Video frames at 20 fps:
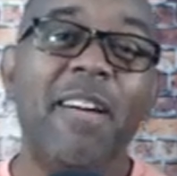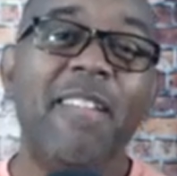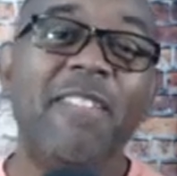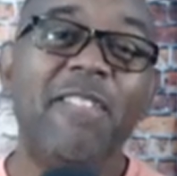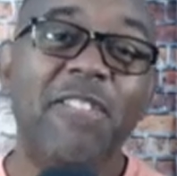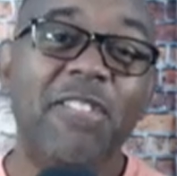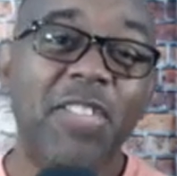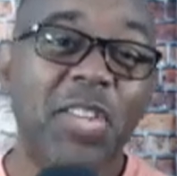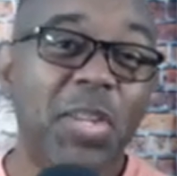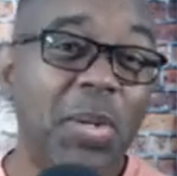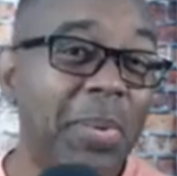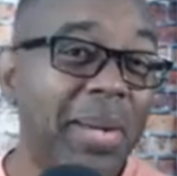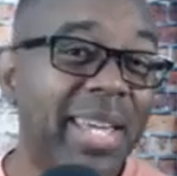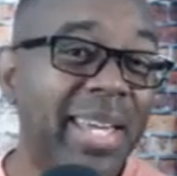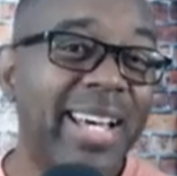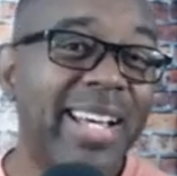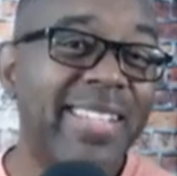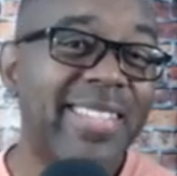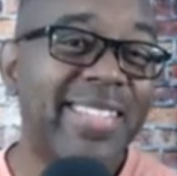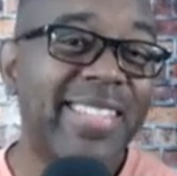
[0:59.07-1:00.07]
viewing
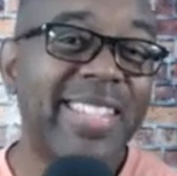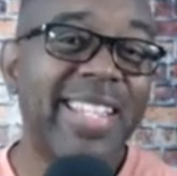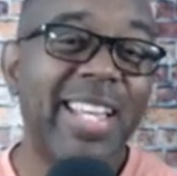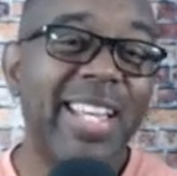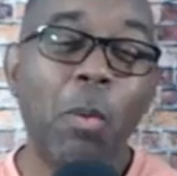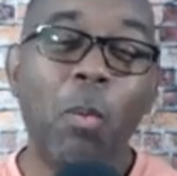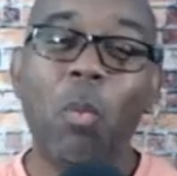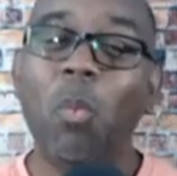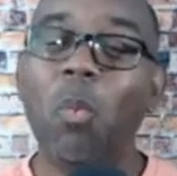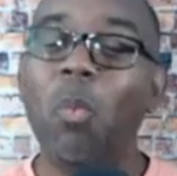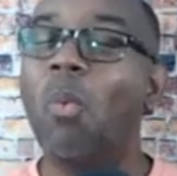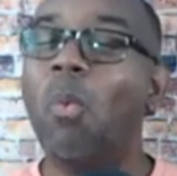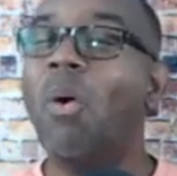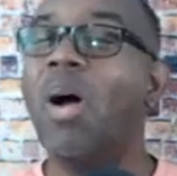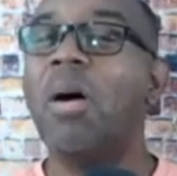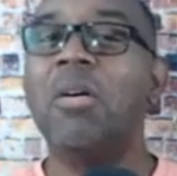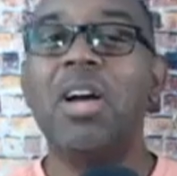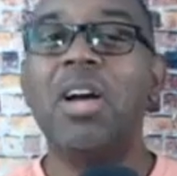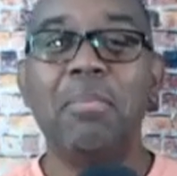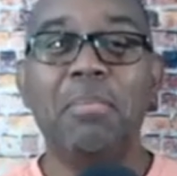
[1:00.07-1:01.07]
us,
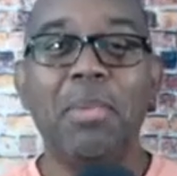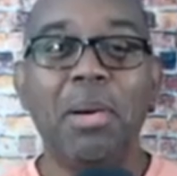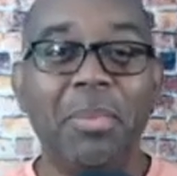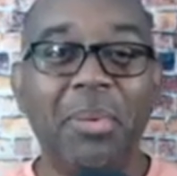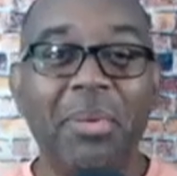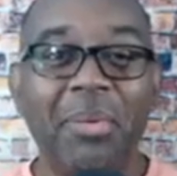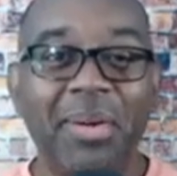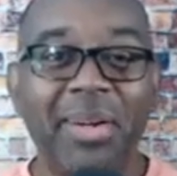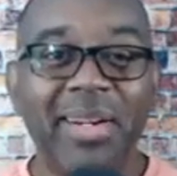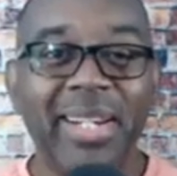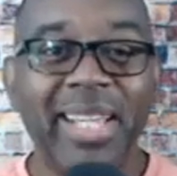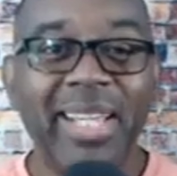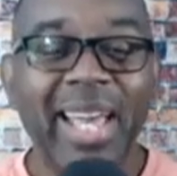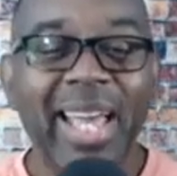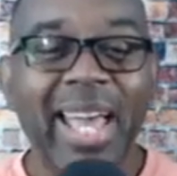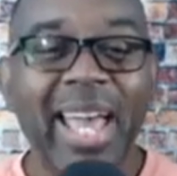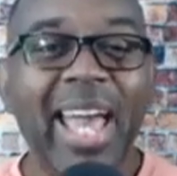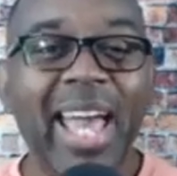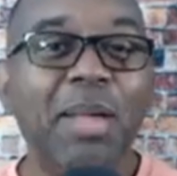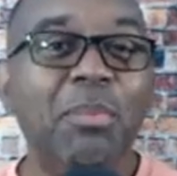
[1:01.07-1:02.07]
welcome aboard.
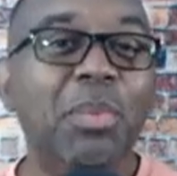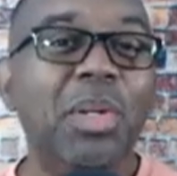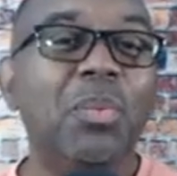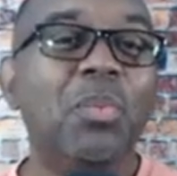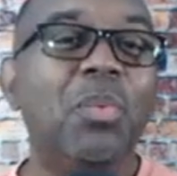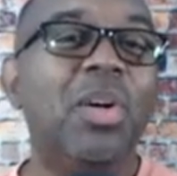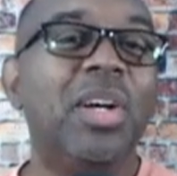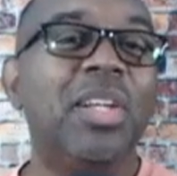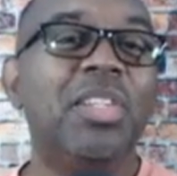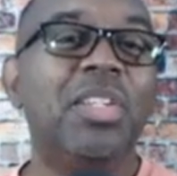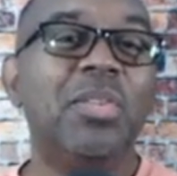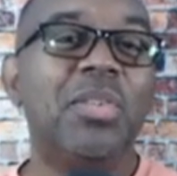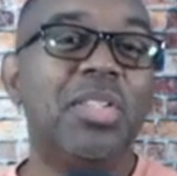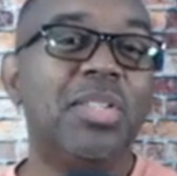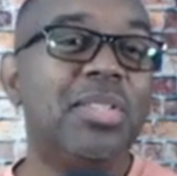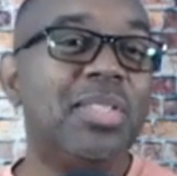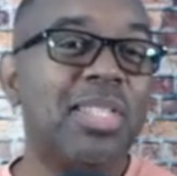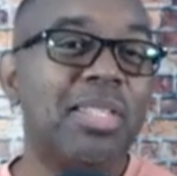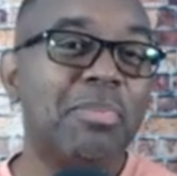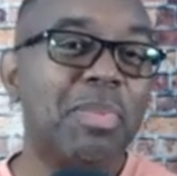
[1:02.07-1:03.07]
And we want you
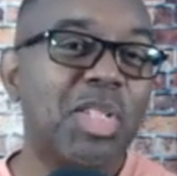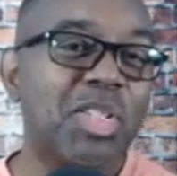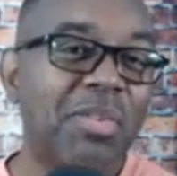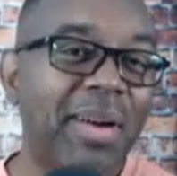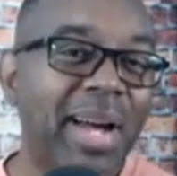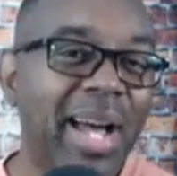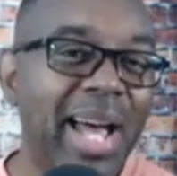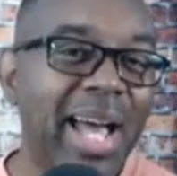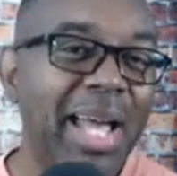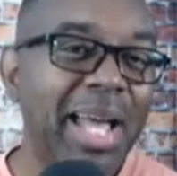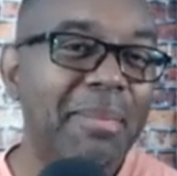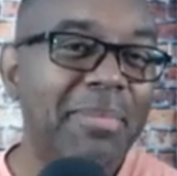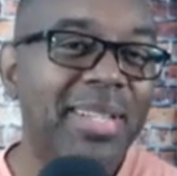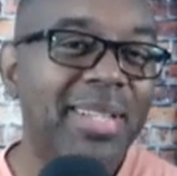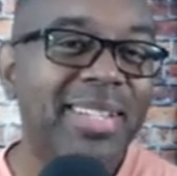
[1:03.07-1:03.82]
to subscribe,